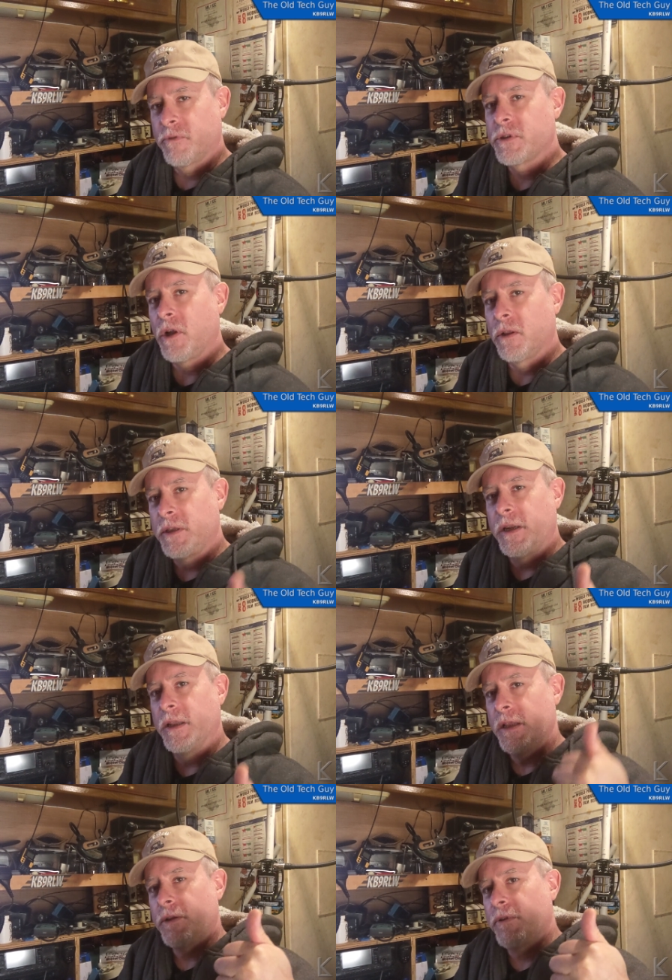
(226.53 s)
result in
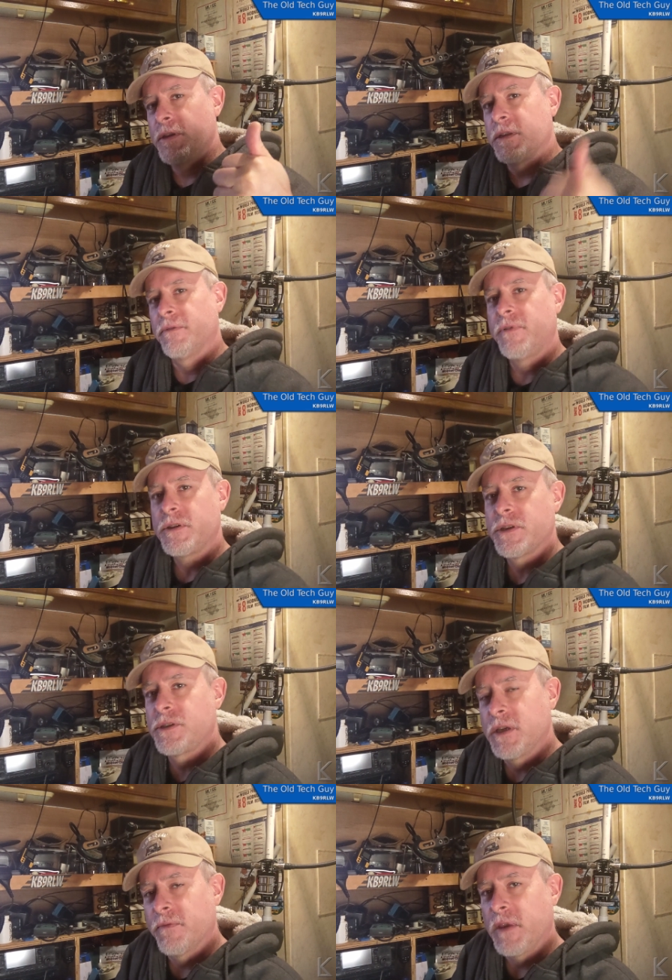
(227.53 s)
an increase in
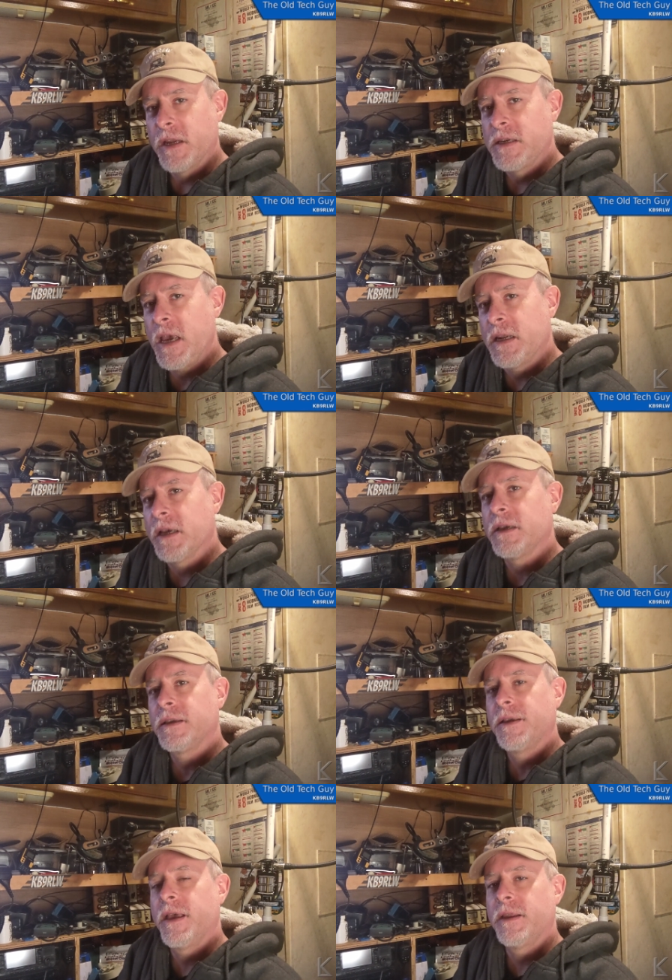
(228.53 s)
efficiency of the
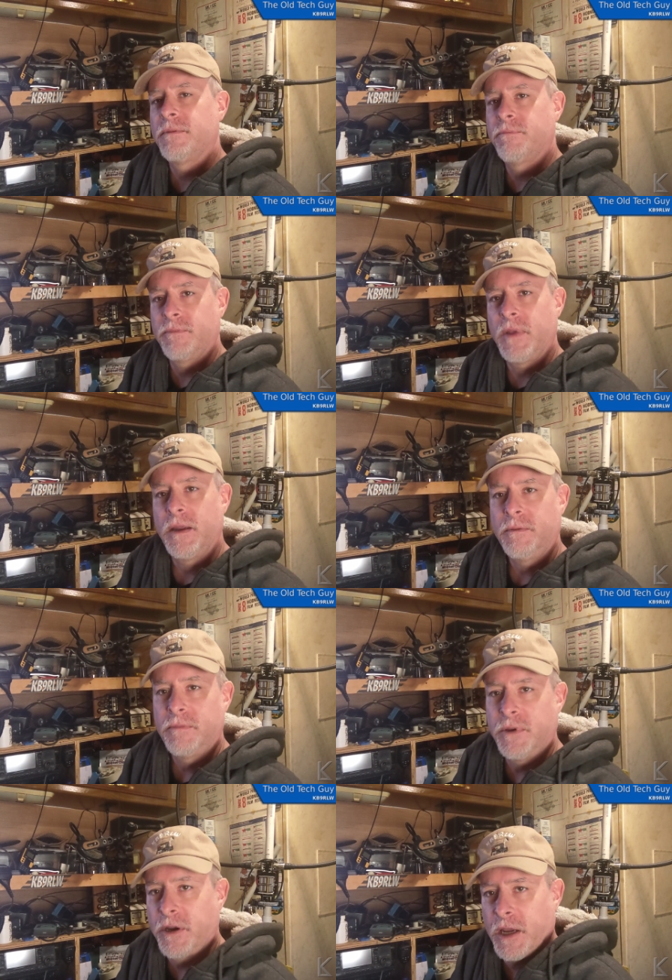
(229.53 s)
antenna and
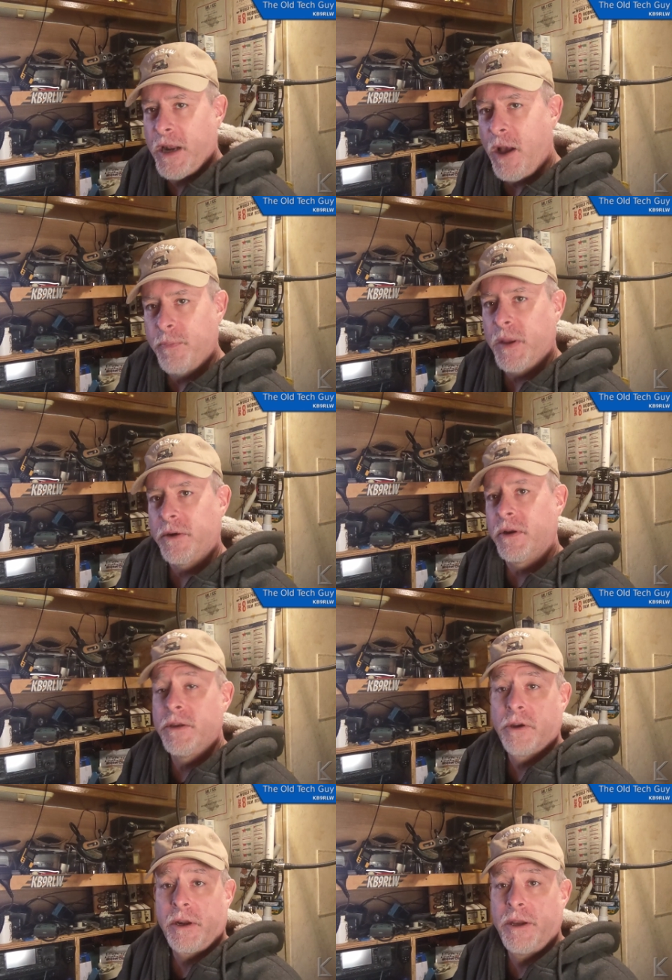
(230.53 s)
and you're going to get out better
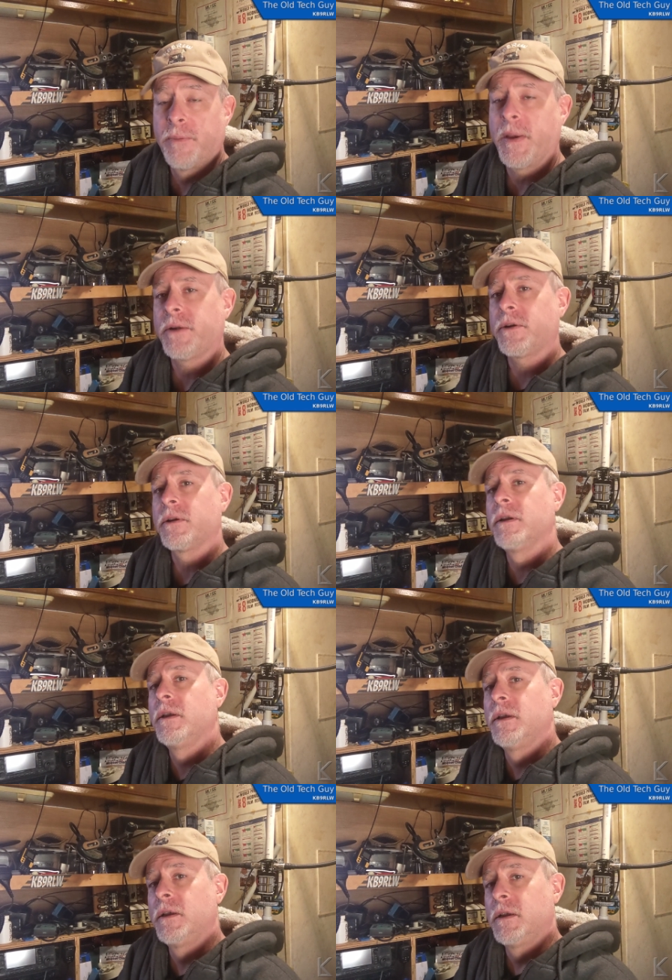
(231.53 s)
and you're going to hear better.
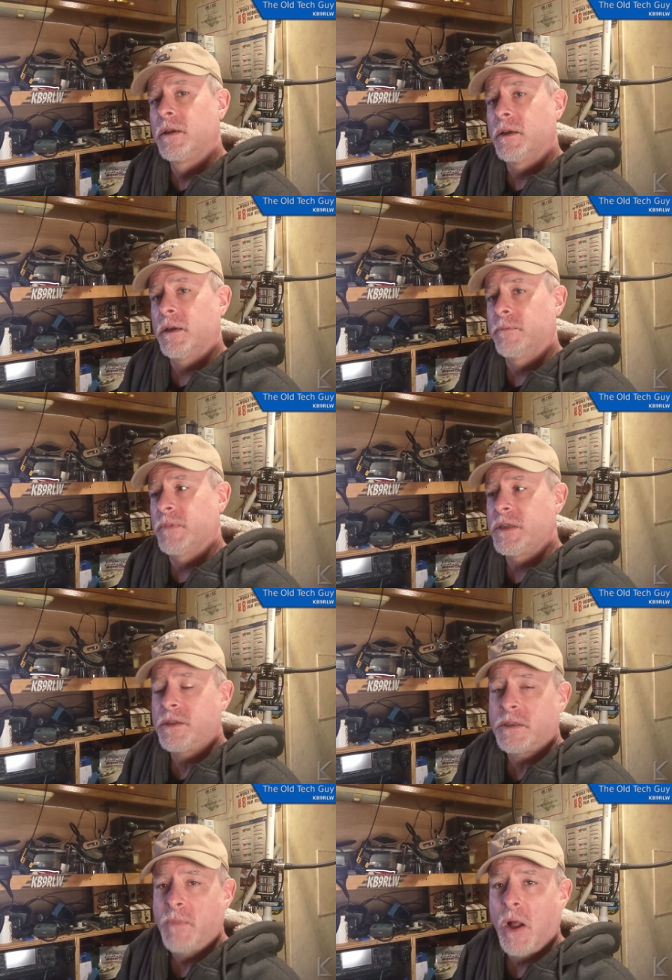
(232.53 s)
Um,
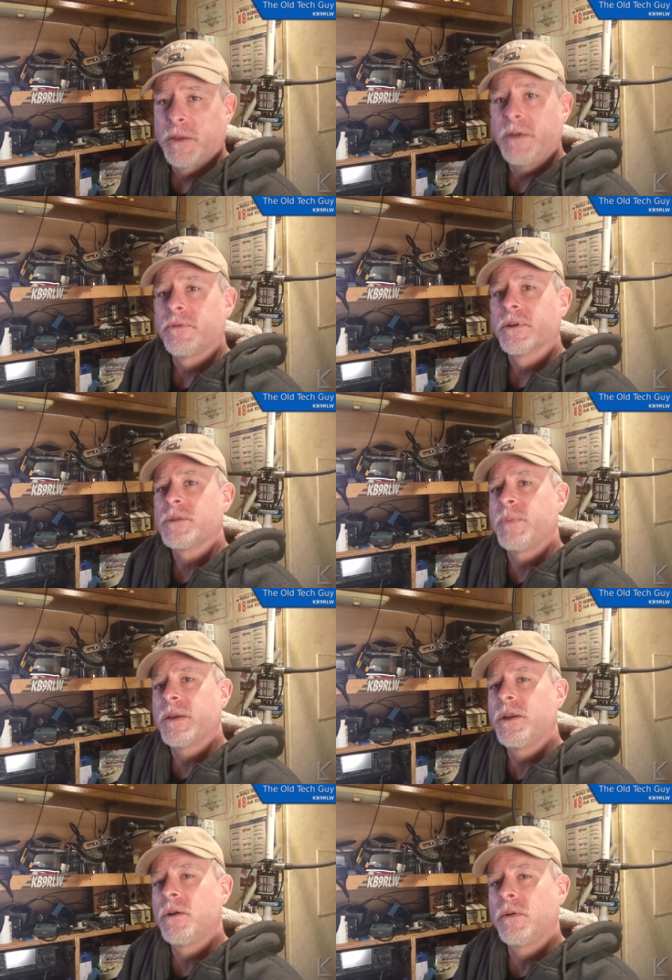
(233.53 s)
it's a small difference,
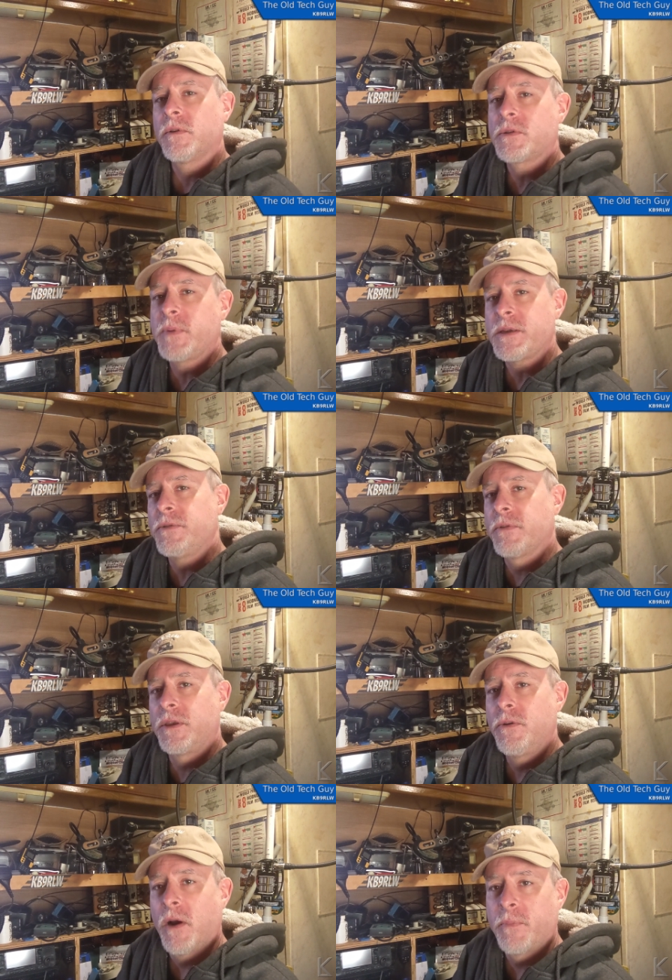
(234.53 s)
but you know, especially
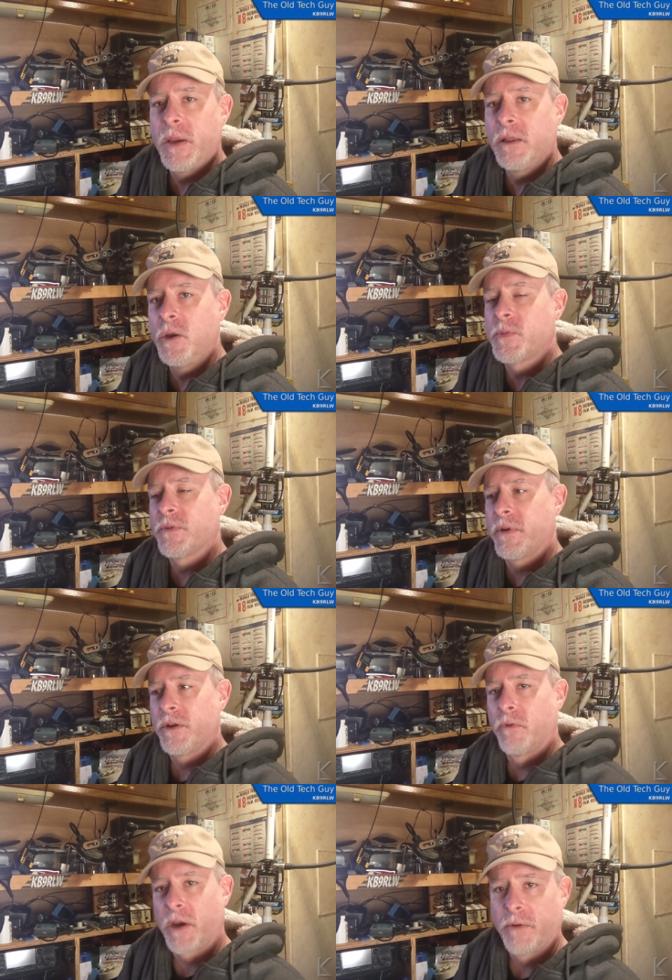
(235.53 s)
with QRP loops and
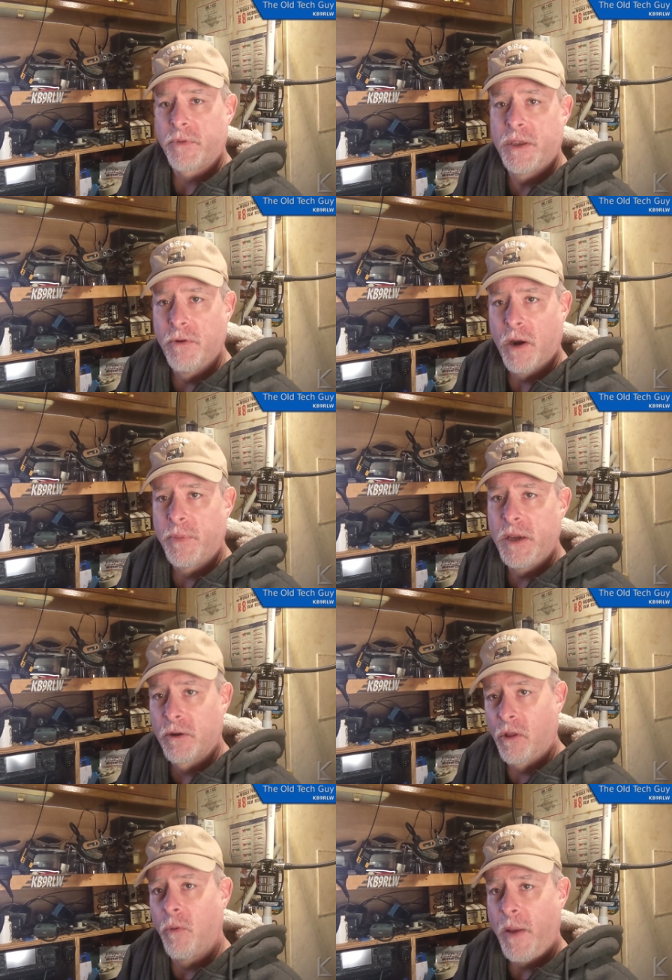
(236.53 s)
when you're working with QRP
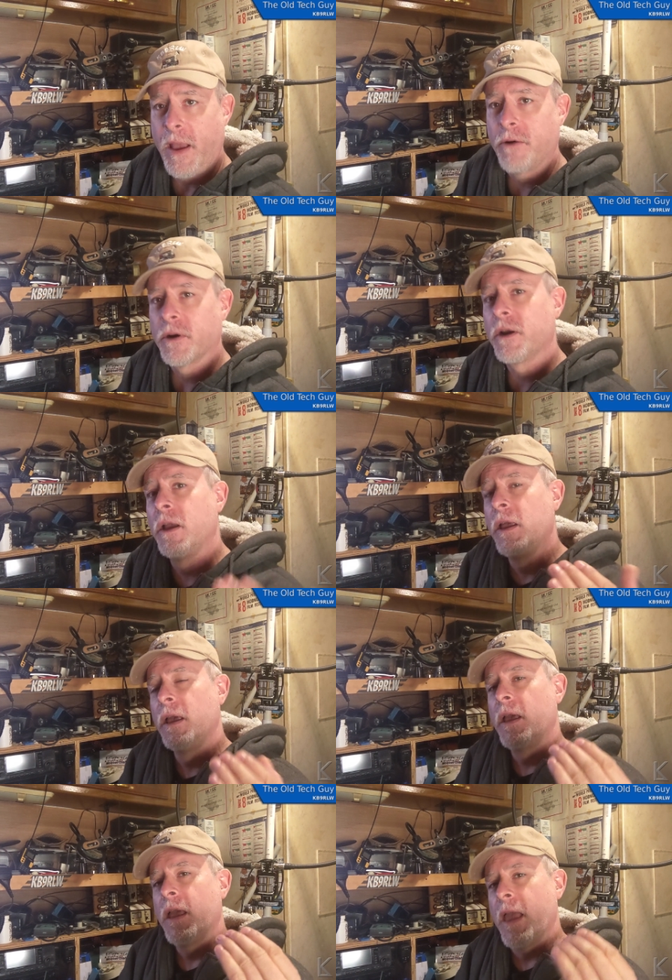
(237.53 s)
or low power,
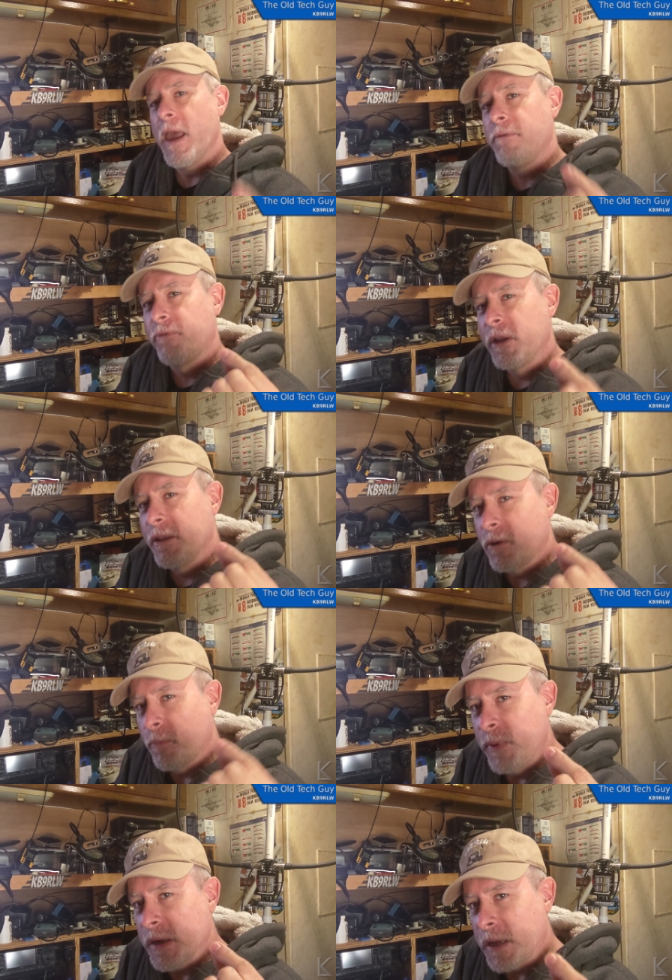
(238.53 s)
every little
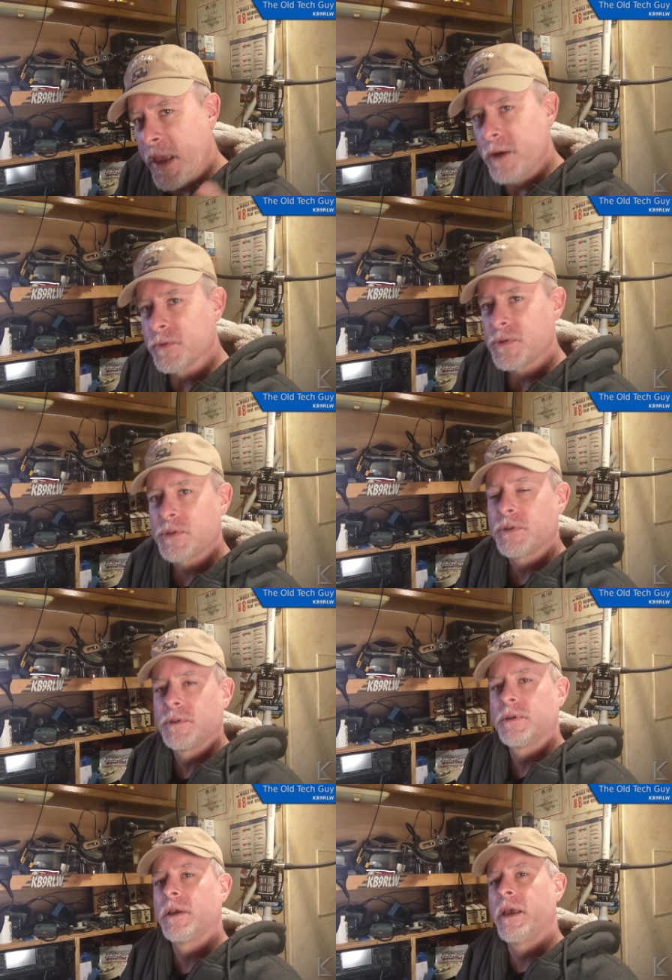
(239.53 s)
bit counts.
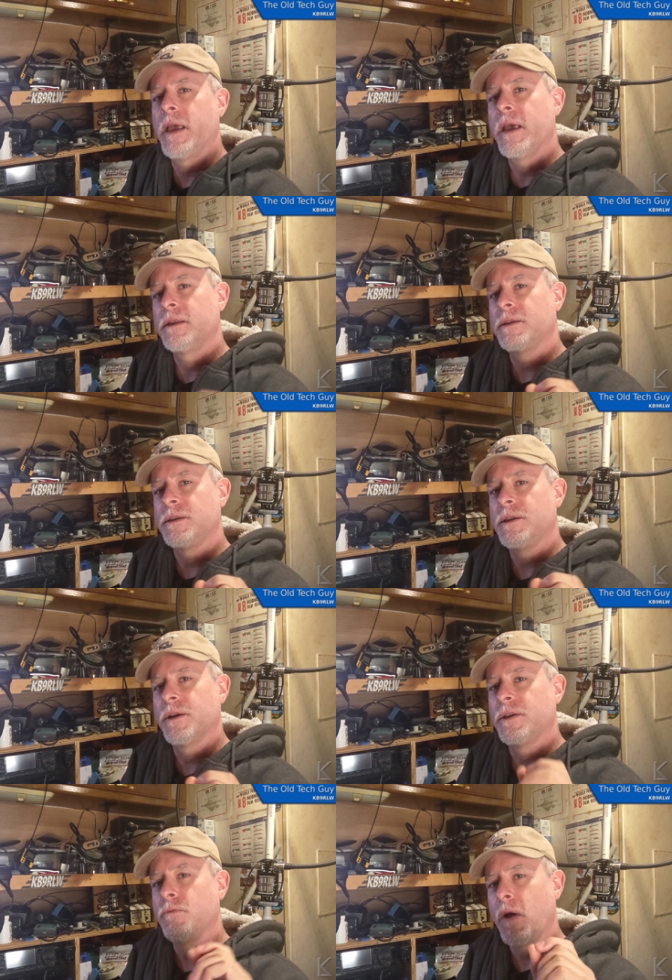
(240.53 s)
And, and you
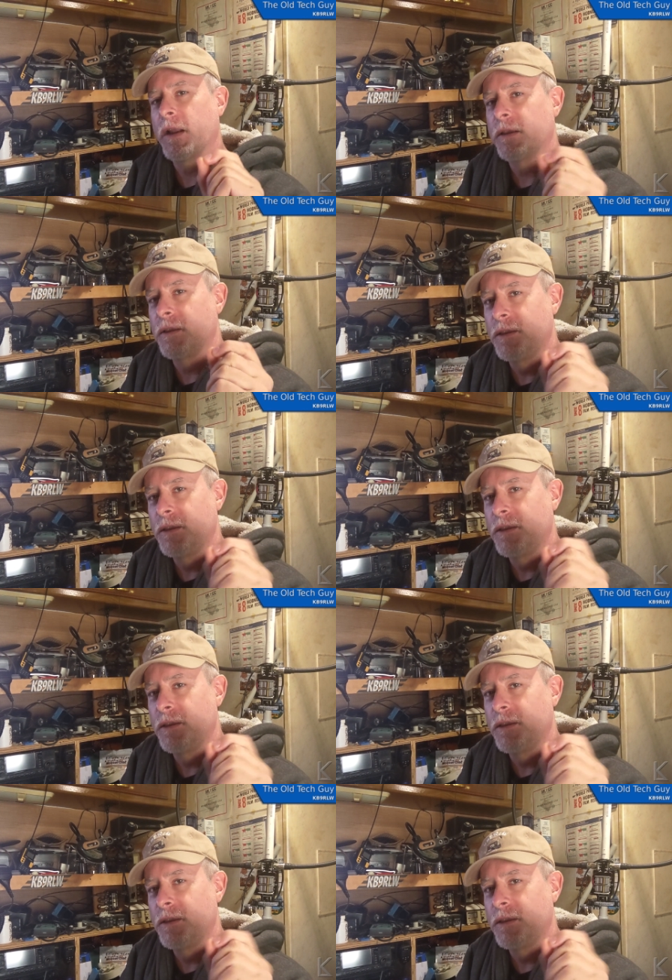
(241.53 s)
know, you want to